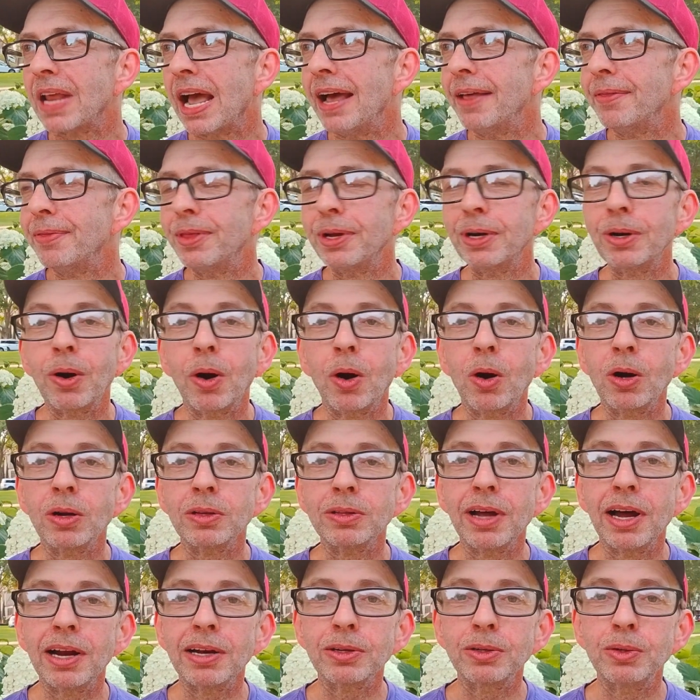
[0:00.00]
And there are
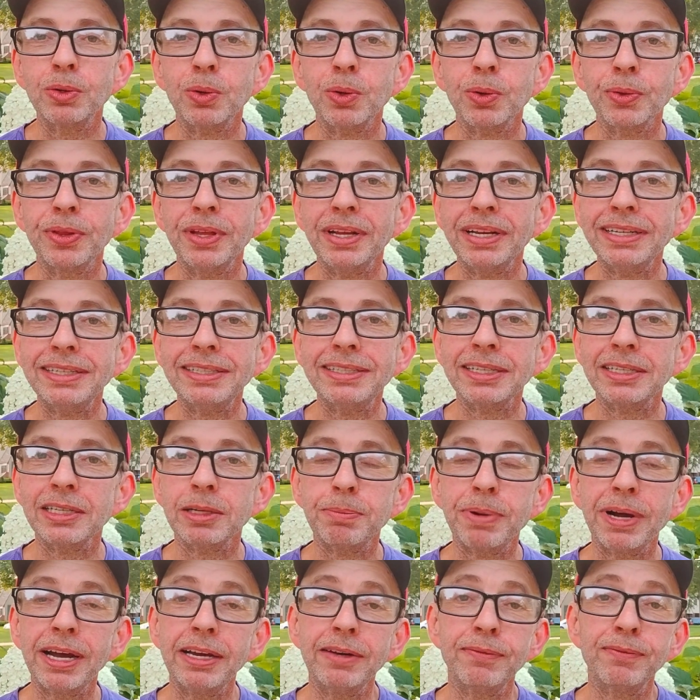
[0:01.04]
a lot of cool things in
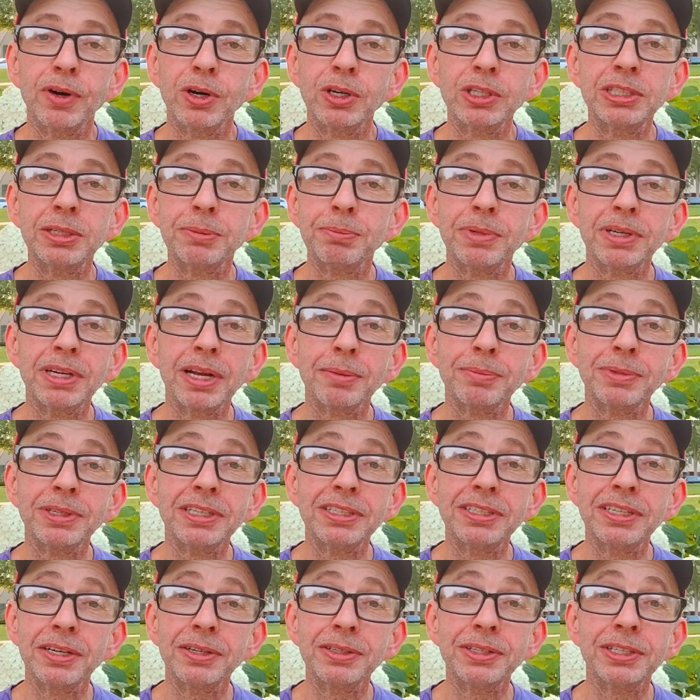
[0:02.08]
the paid version, but I'm
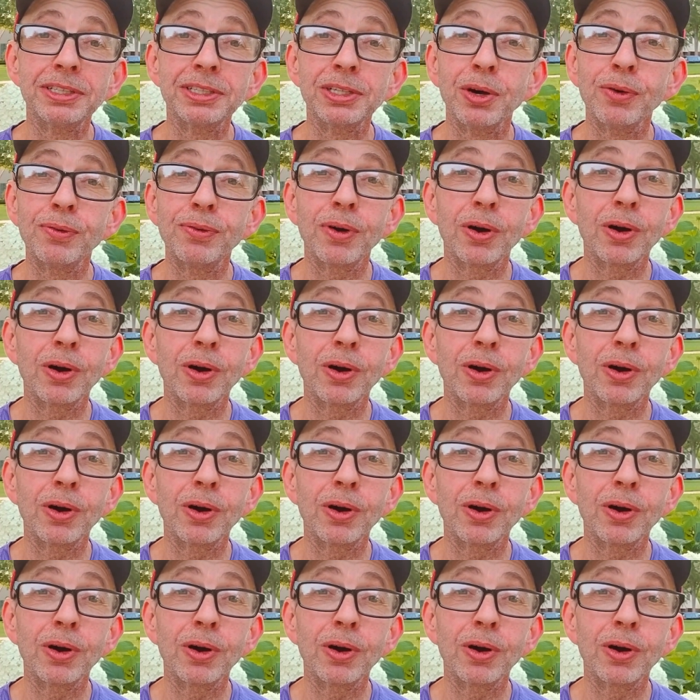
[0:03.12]
going to tell you, so